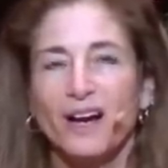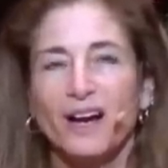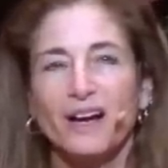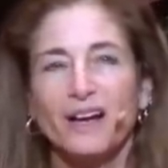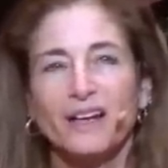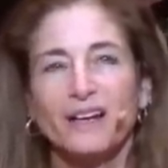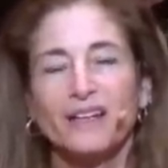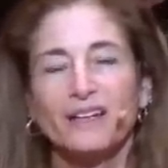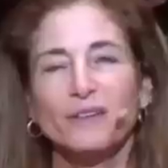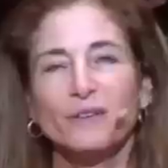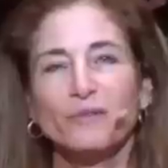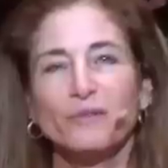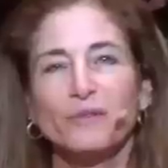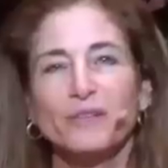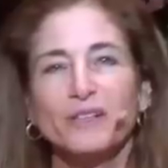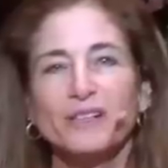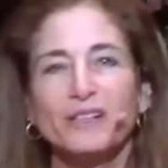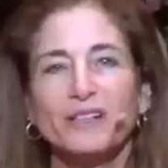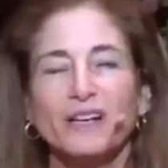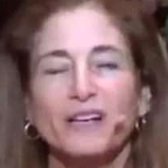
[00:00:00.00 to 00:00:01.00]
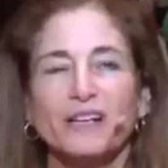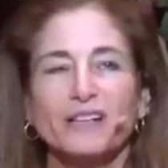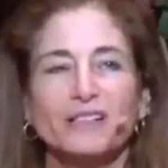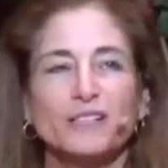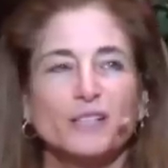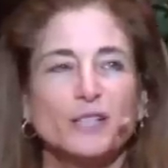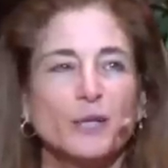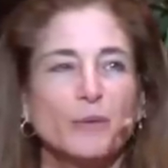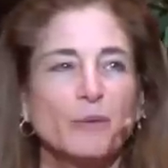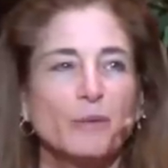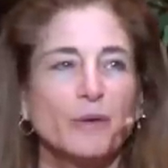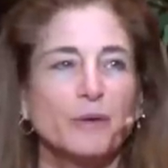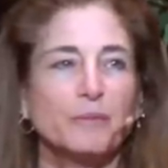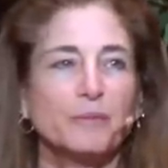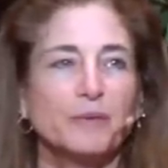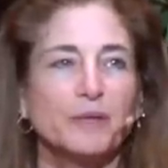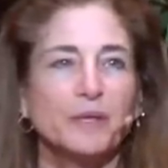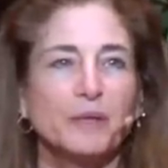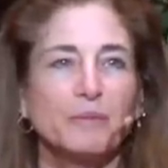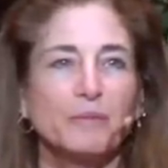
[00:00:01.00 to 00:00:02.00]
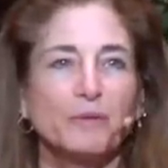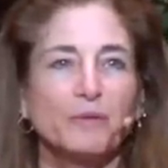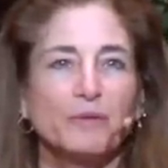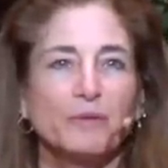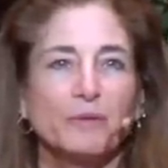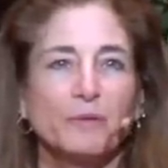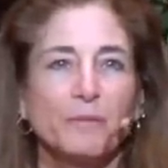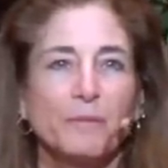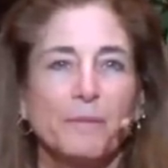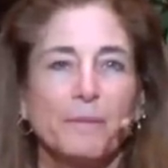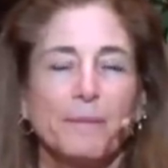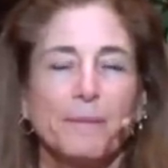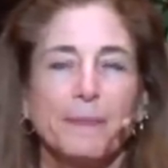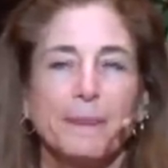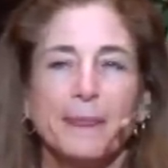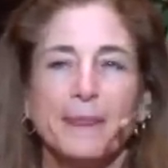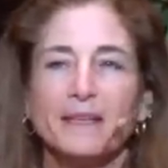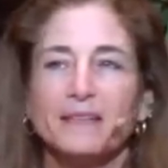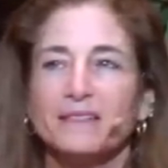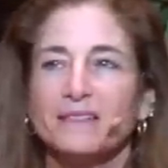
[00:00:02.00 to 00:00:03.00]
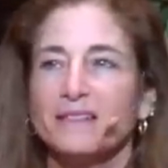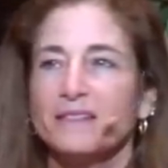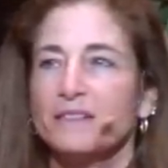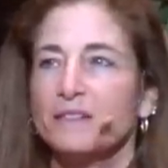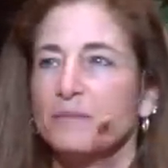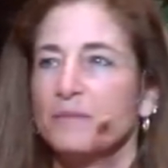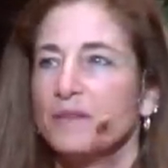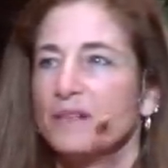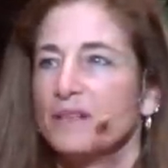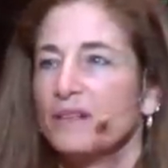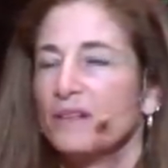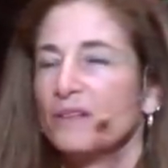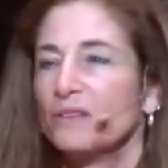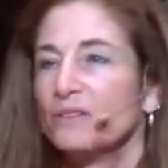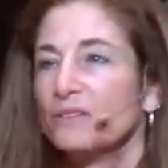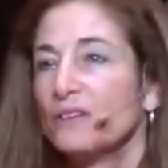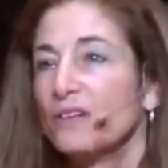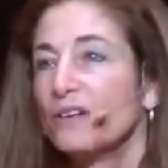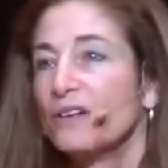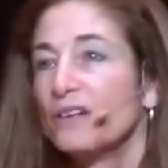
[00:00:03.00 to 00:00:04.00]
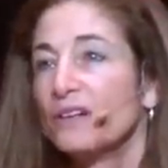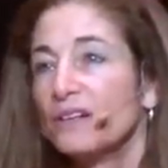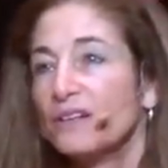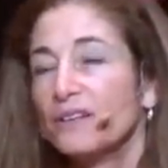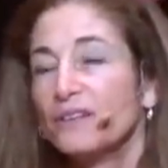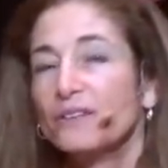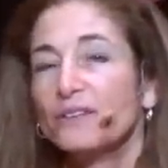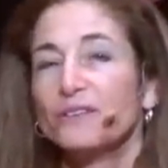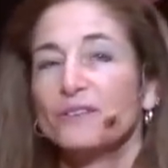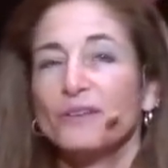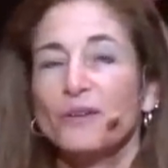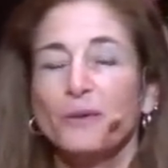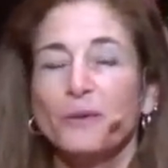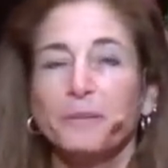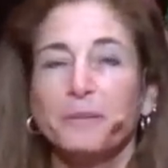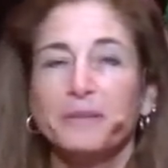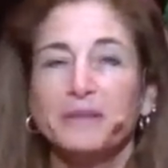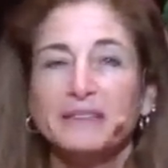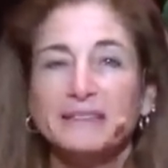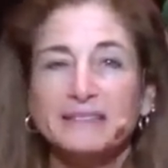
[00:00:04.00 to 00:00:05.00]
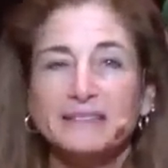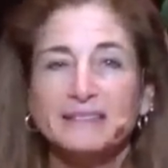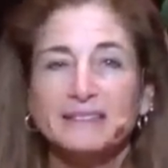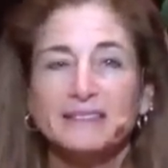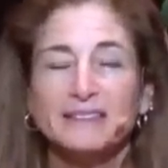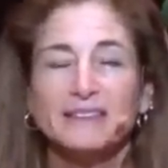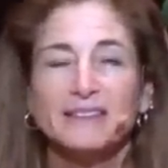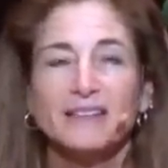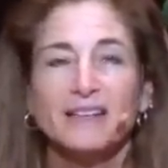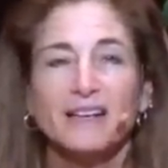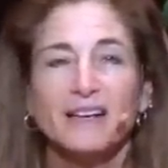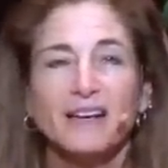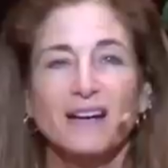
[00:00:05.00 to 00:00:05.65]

I realized that when people said to me, oh, Tara, you're so busy,